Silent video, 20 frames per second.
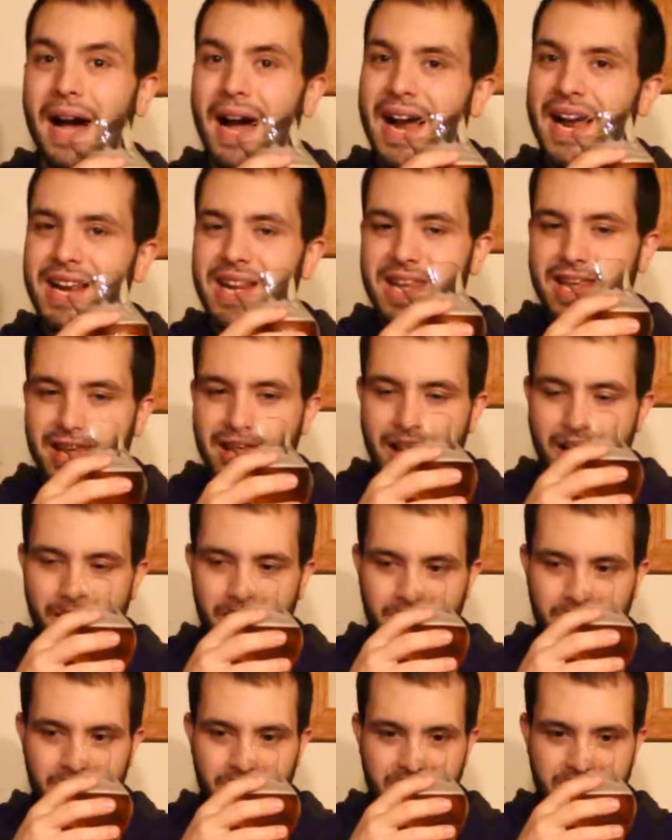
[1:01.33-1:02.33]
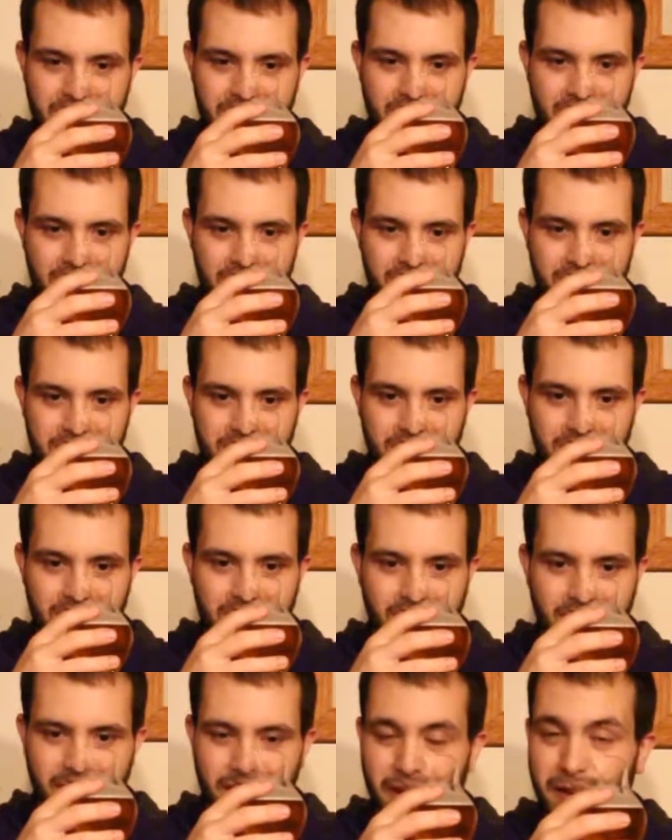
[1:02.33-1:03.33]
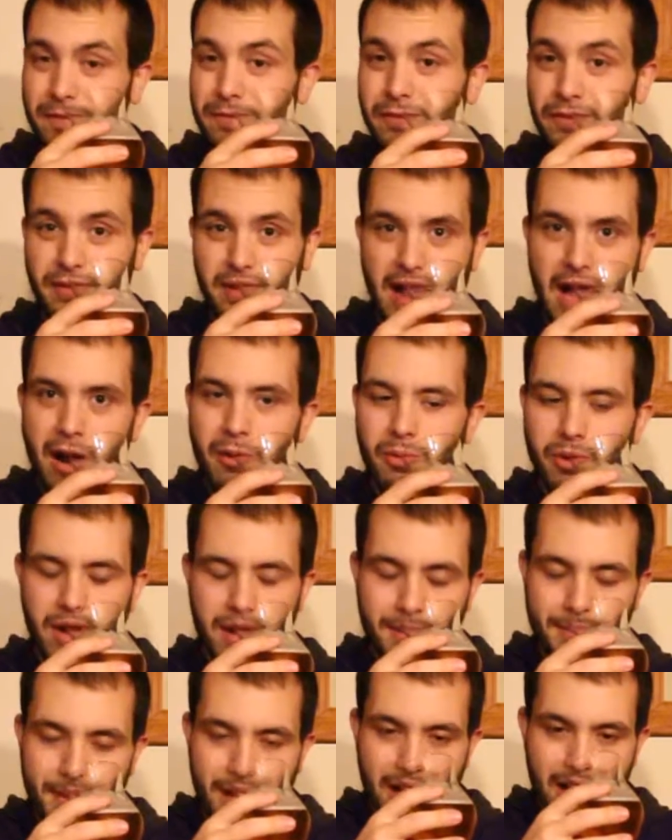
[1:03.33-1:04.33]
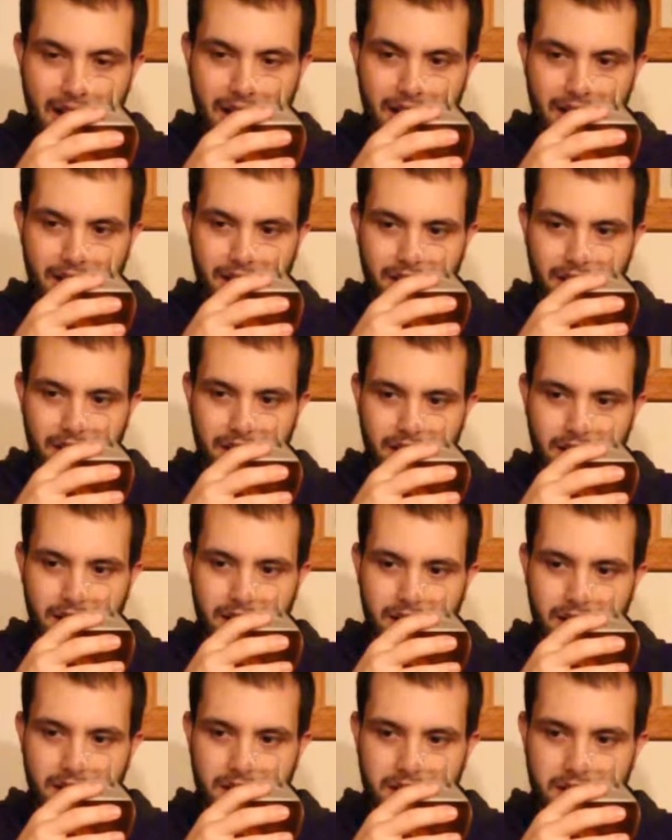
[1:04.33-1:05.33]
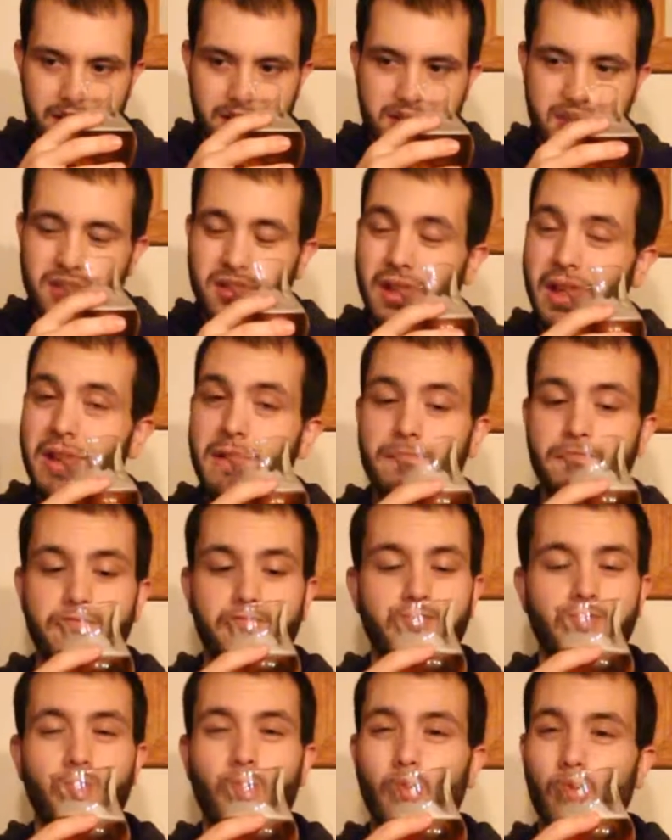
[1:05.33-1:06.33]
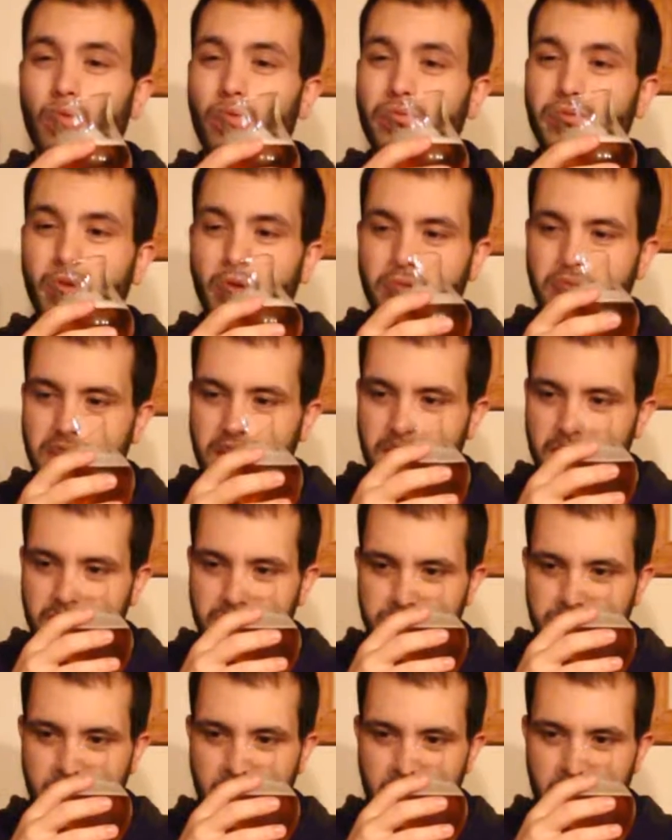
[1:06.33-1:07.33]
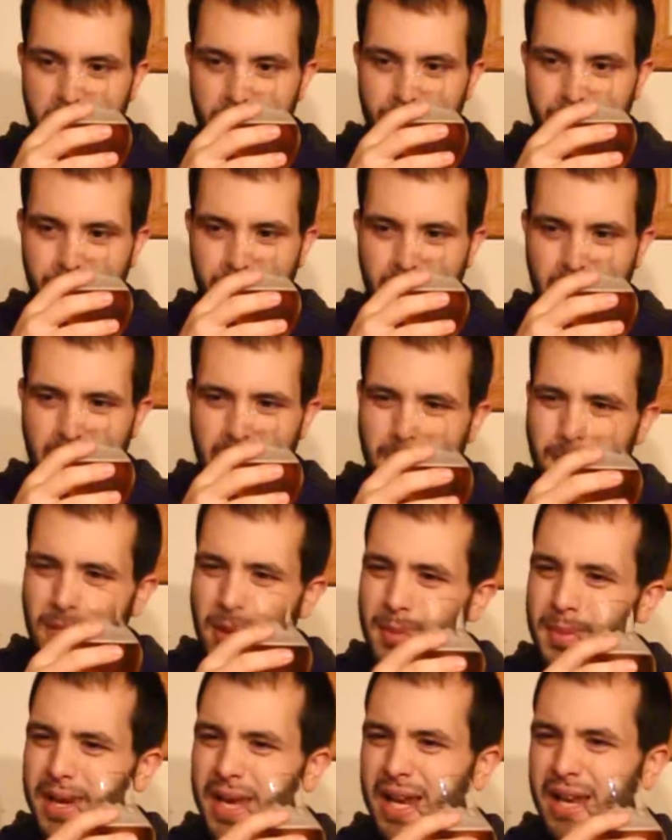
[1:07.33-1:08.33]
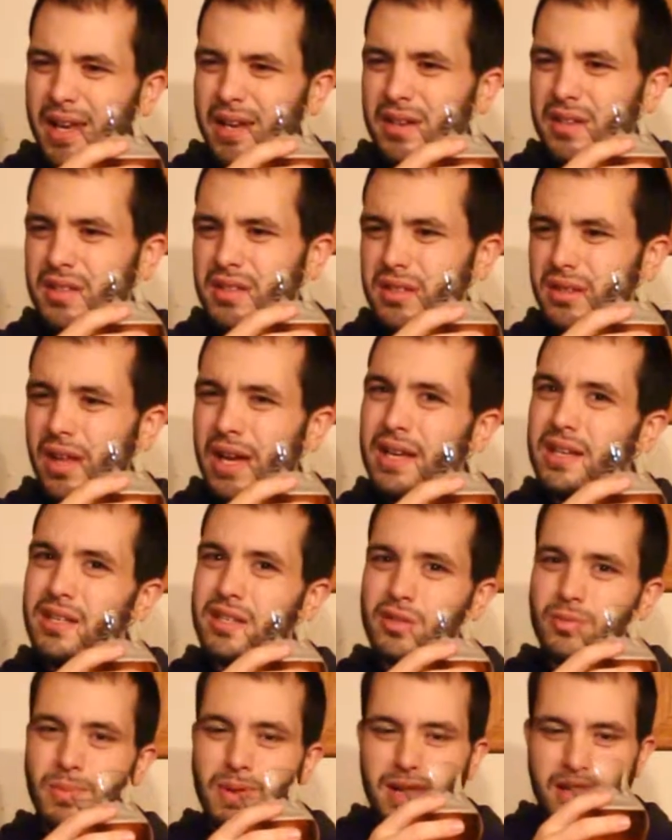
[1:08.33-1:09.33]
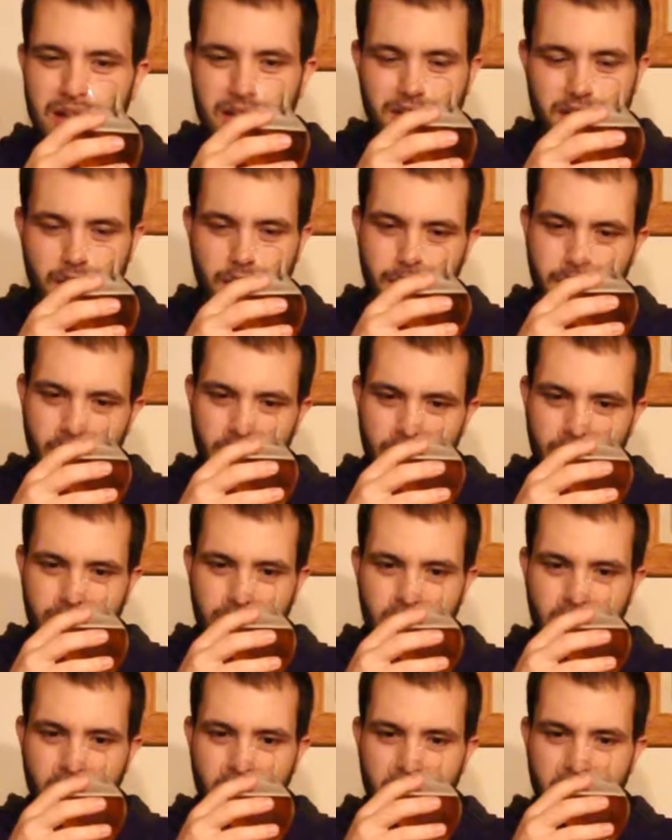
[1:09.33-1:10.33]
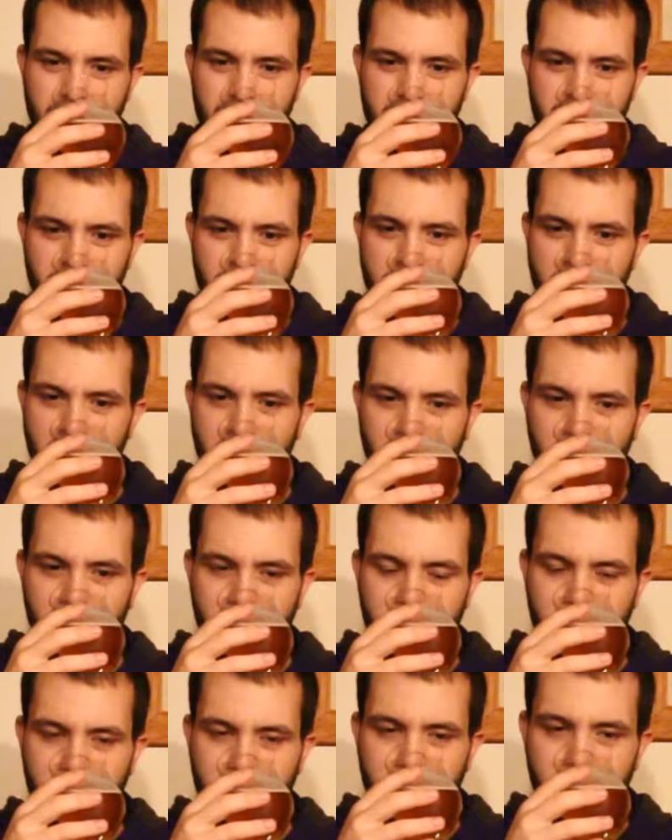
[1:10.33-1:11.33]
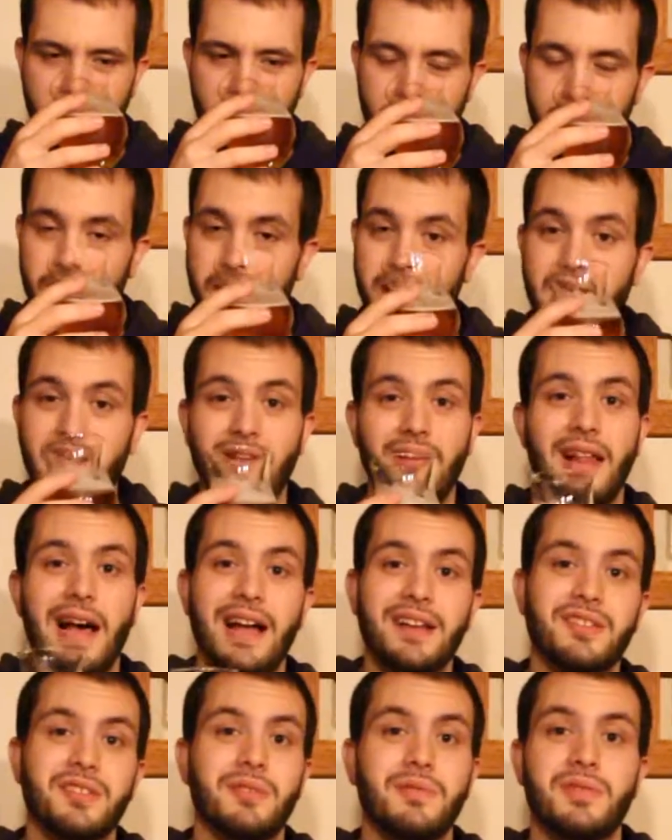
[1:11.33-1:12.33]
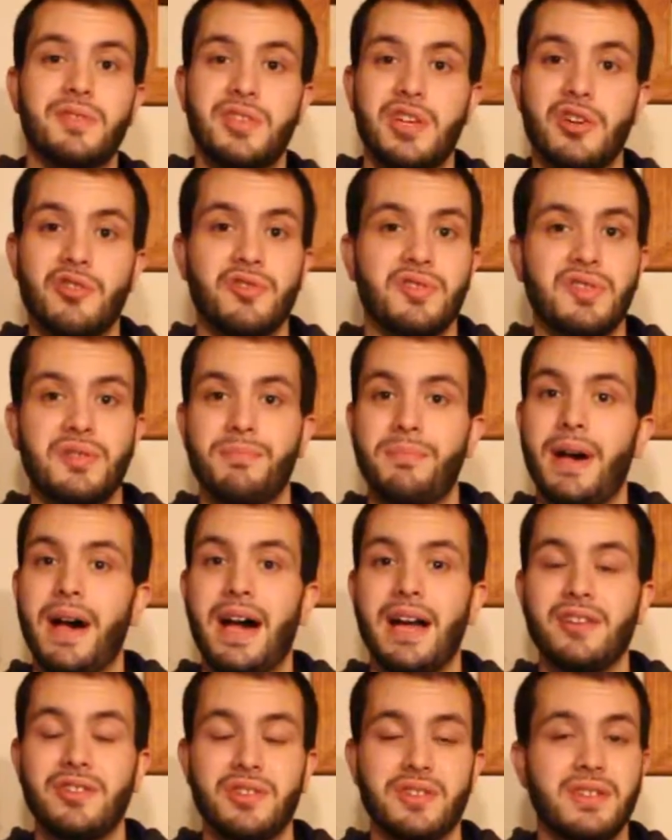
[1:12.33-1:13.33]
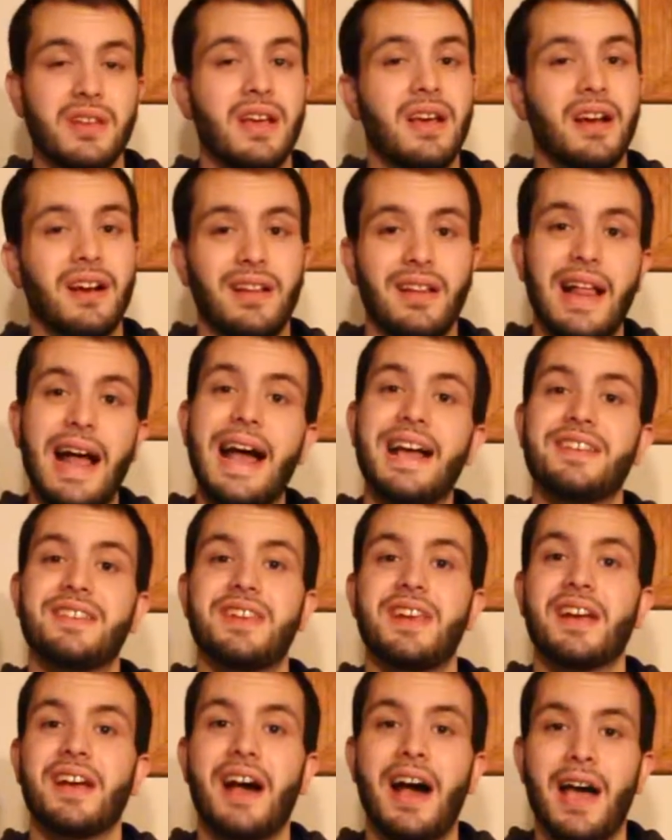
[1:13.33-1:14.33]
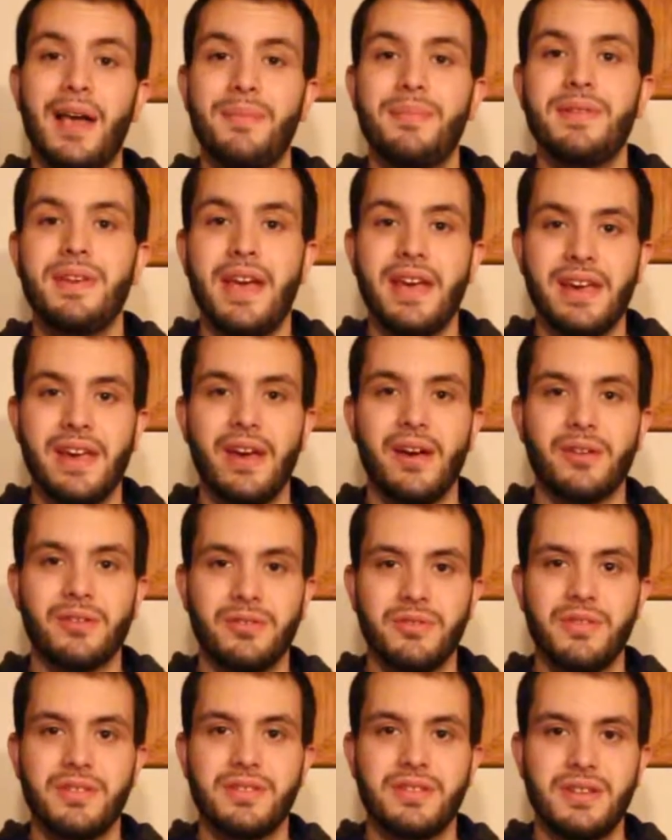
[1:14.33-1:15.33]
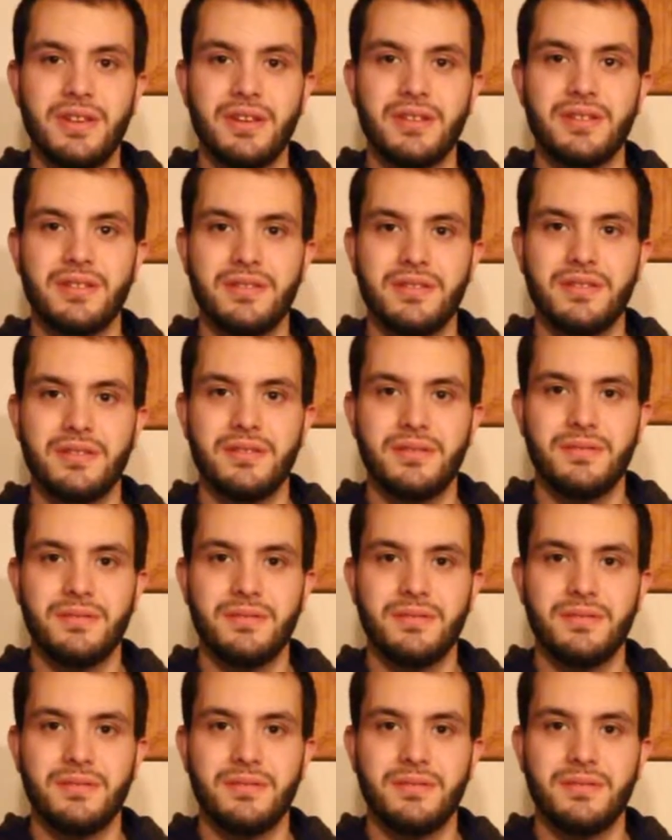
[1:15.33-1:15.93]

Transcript: piney characteristics, like flowering pine, slight floral note to this beer, maybe getting a slight sweetness coming off the nose as well. But again, lots of citrus and pine, just classic I P A characteristics.